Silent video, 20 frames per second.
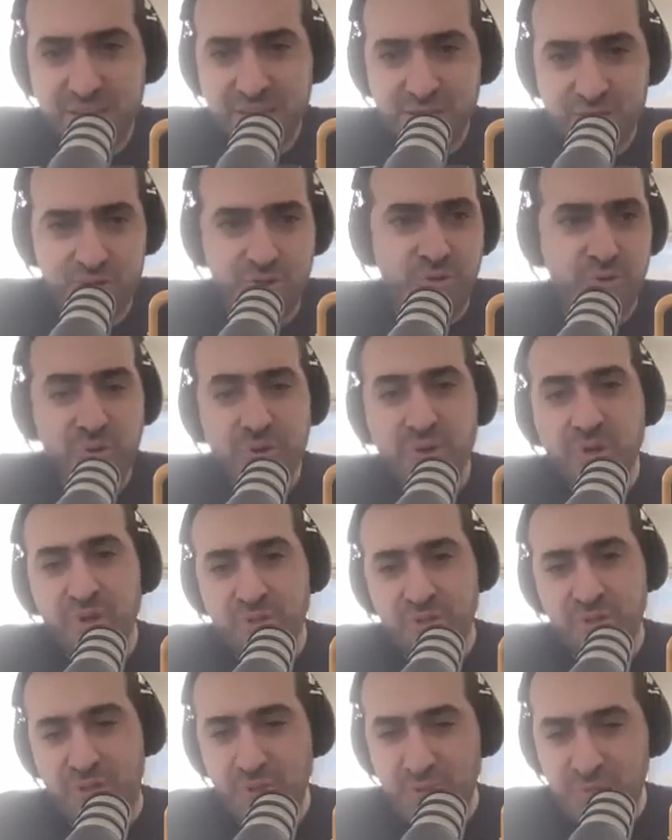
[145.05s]
So
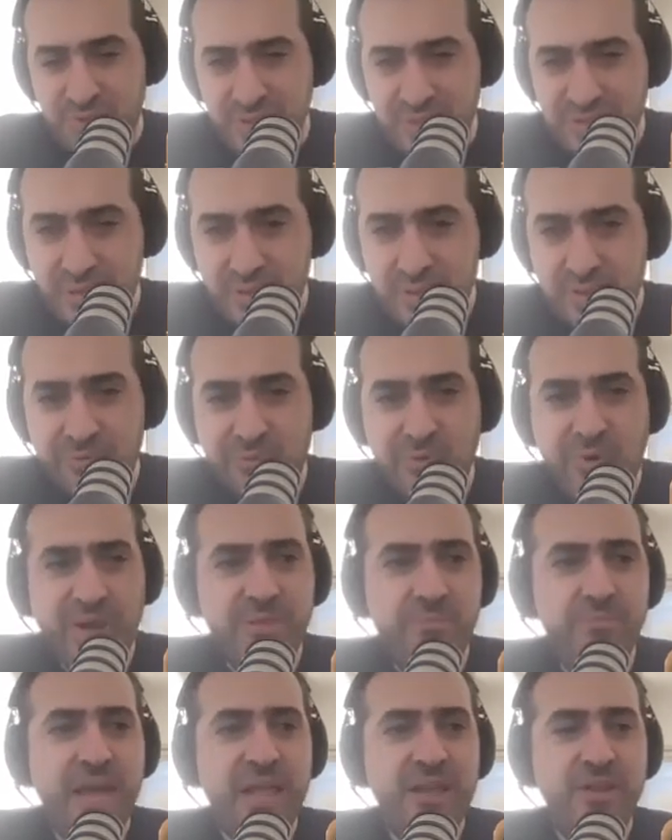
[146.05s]
choosing the right
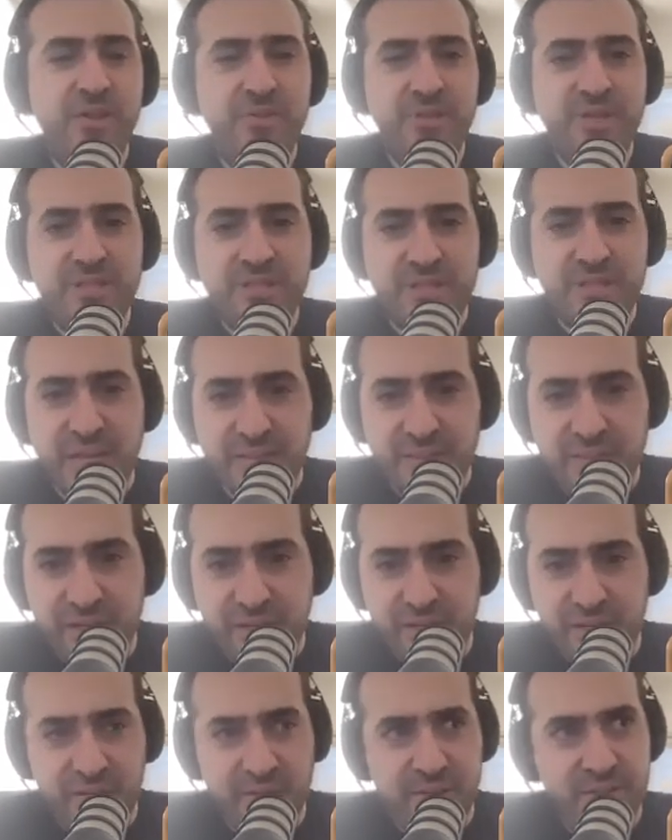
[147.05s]
melodies and
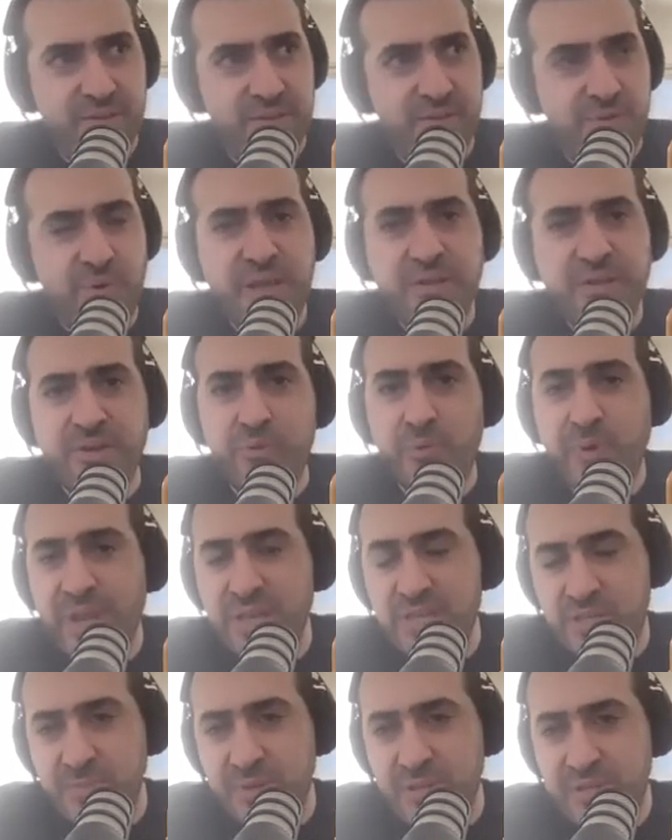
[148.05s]
the right
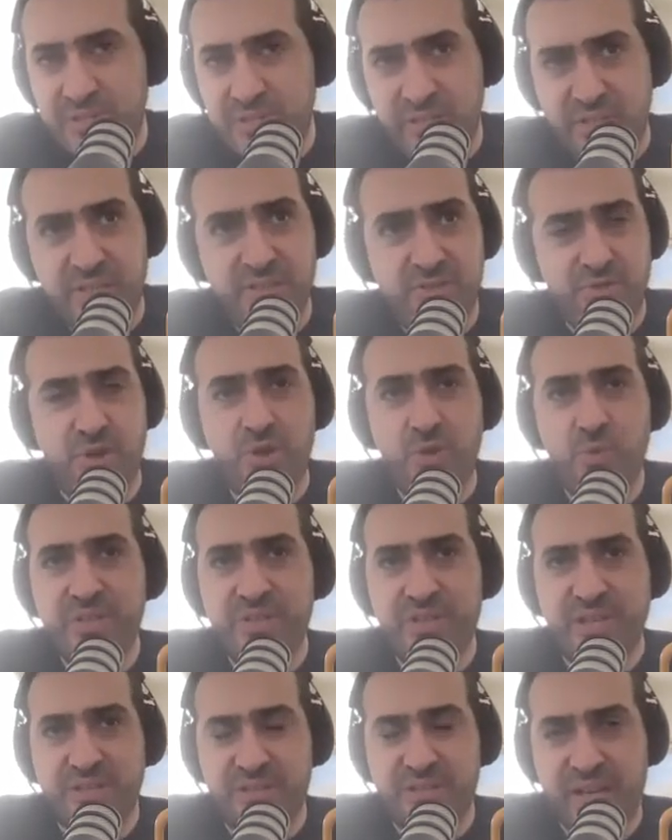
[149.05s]
arrangements is
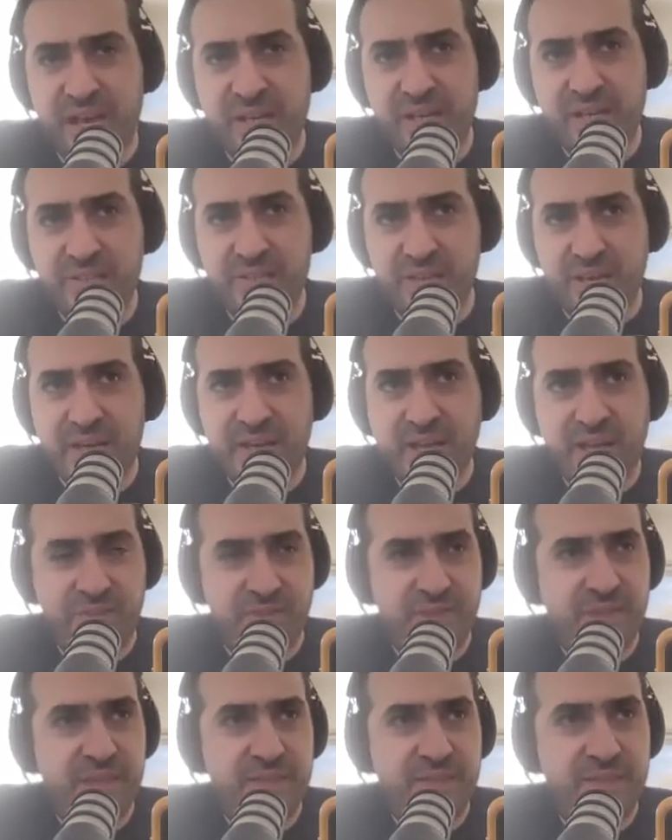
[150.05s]
always a challenge. And I
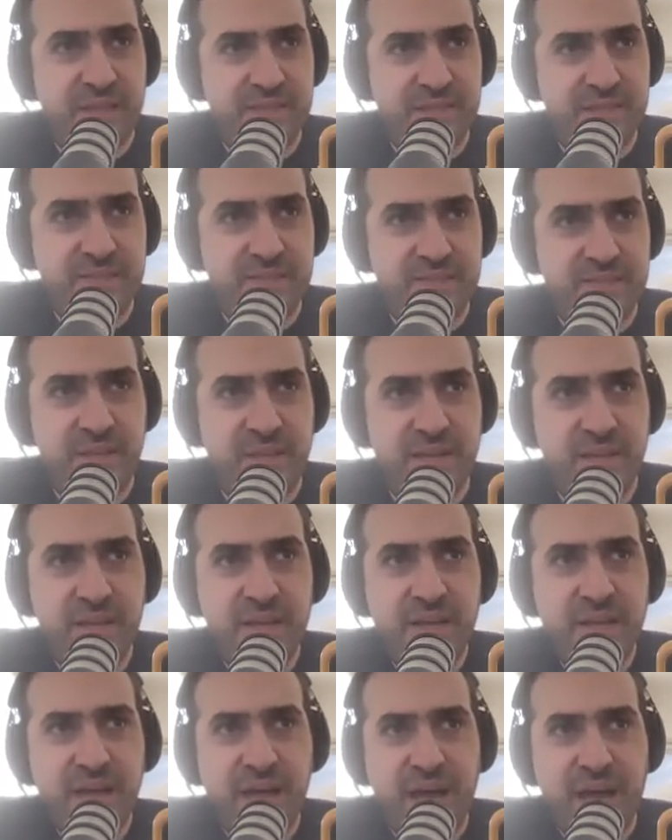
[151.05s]
think that is a
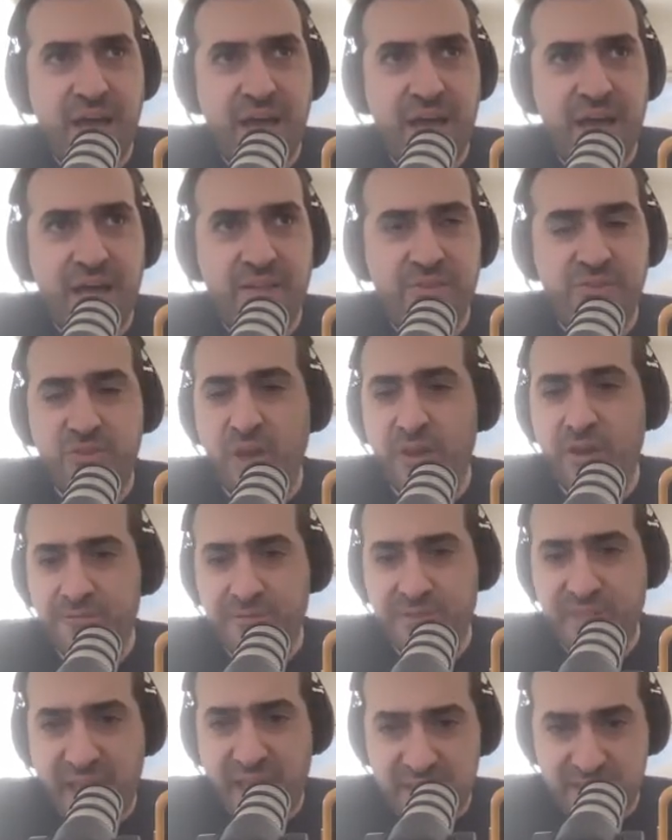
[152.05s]
tough
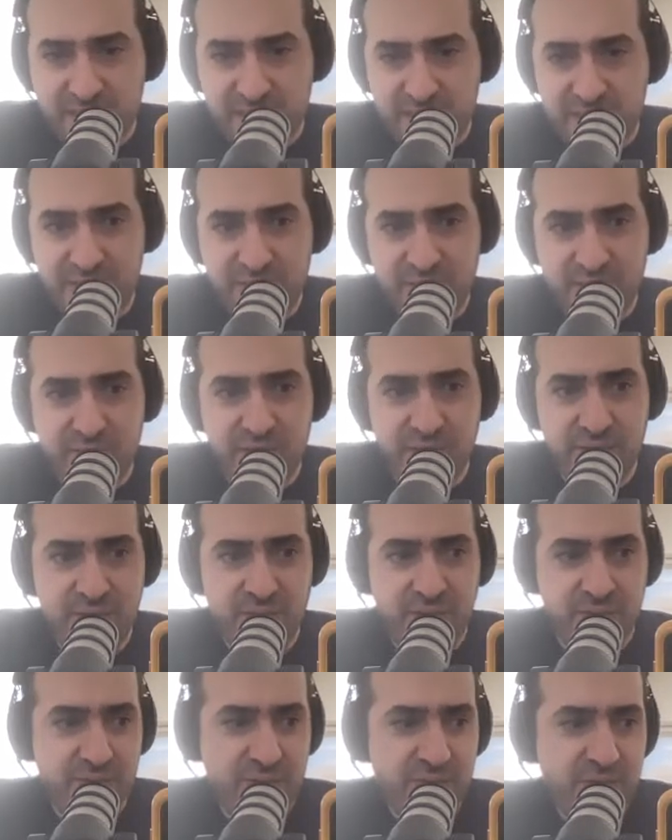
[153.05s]
task,
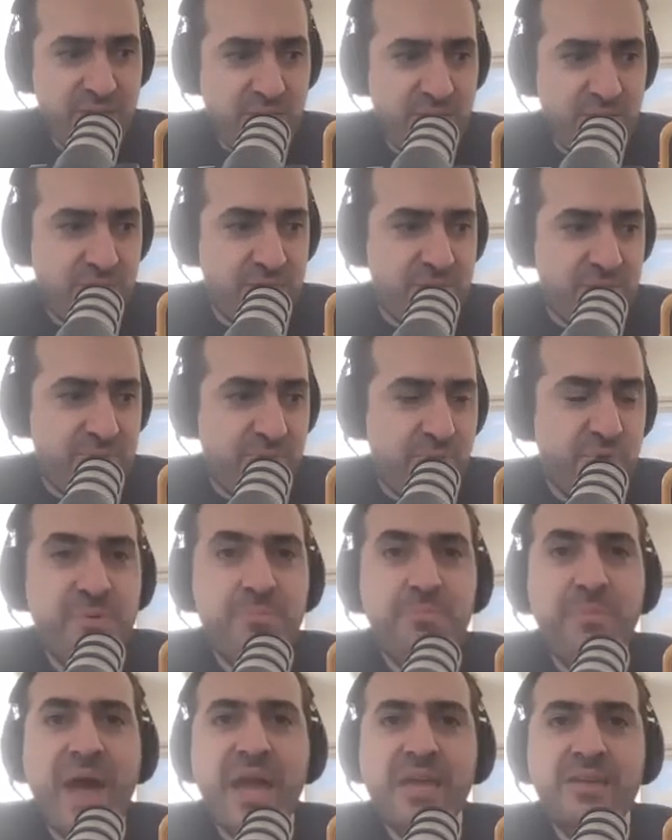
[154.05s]

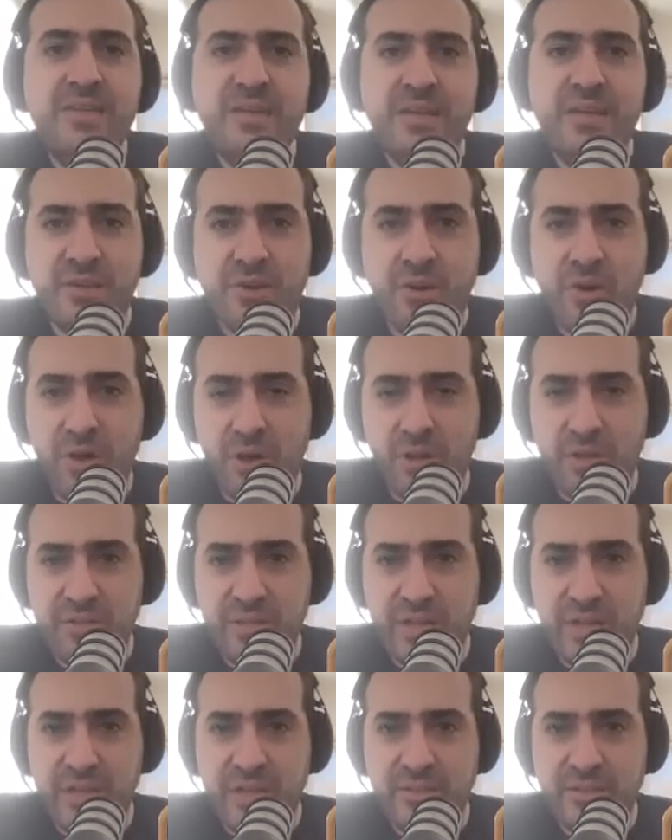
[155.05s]
reimagining all
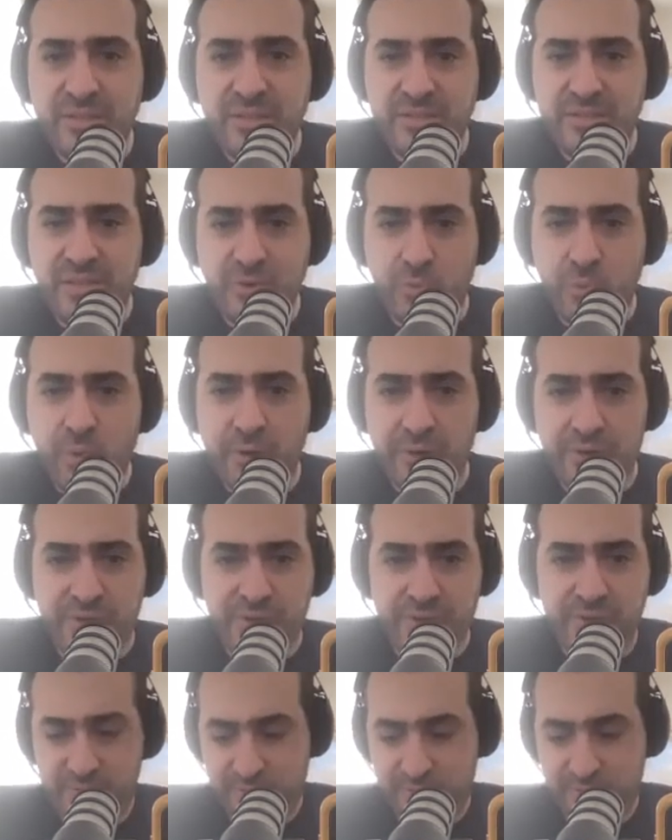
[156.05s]
the Disney work.